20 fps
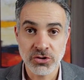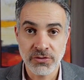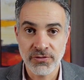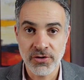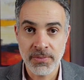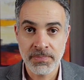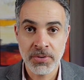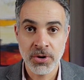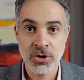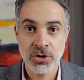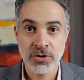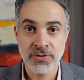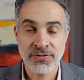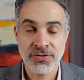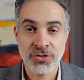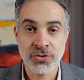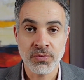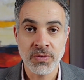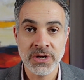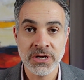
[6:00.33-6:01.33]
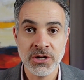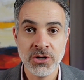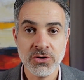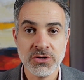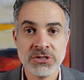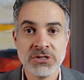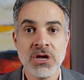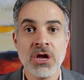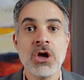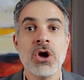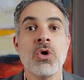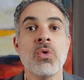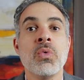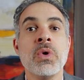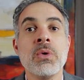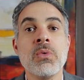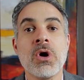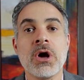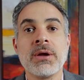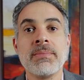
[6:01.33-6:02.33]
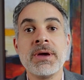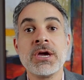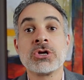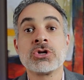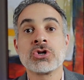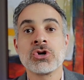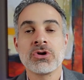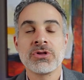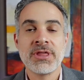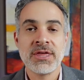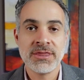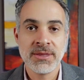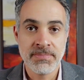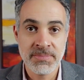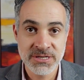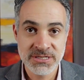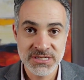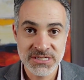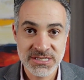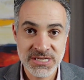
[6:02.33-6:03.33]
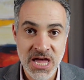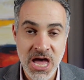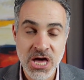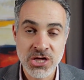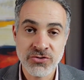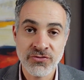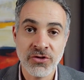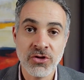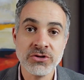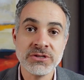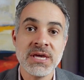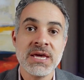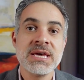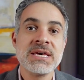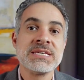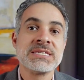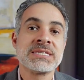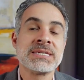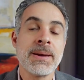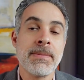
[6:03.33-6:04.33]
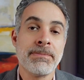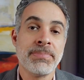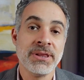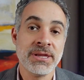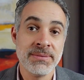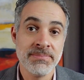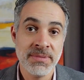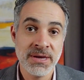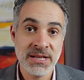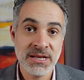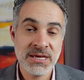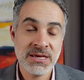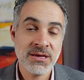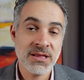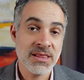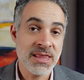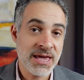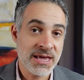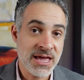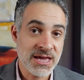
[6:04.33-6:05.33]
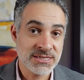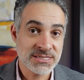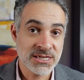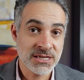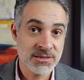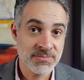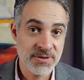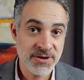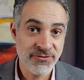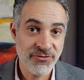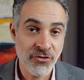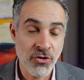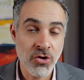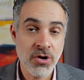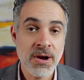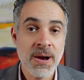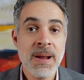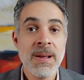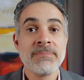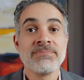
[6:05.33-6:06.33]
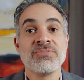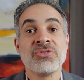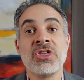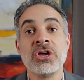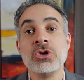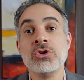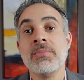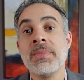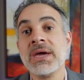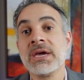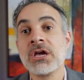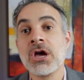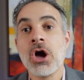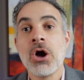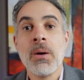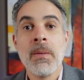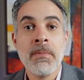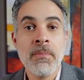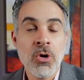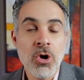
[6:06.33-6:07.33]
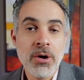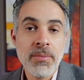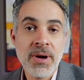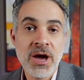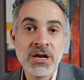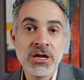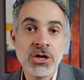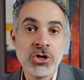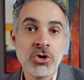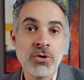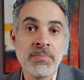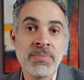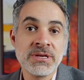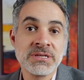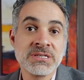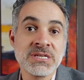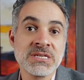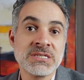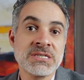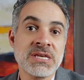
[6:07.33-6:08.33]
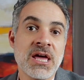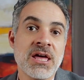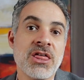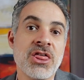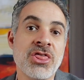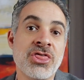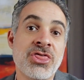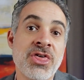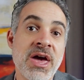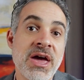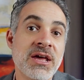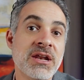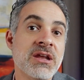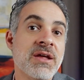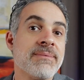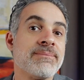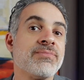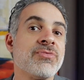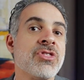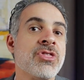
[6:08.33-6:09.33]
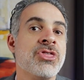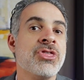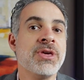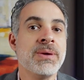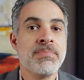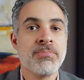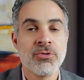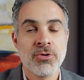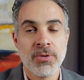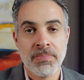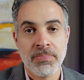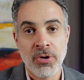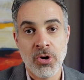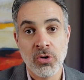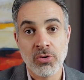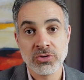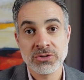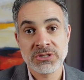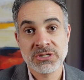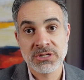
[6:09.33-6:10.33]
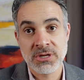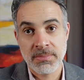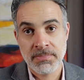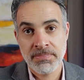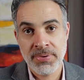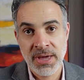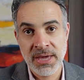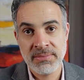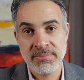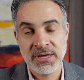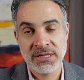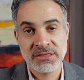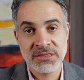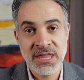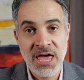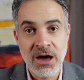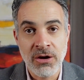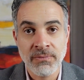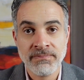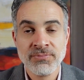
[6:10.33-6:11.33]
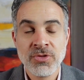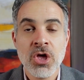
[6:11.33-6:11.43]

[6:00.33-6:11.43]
over a period of 3 years. We want to make sure that the business cash flows, simply meaning, like I said before, that you make more money in your business than the proposed payment. Now,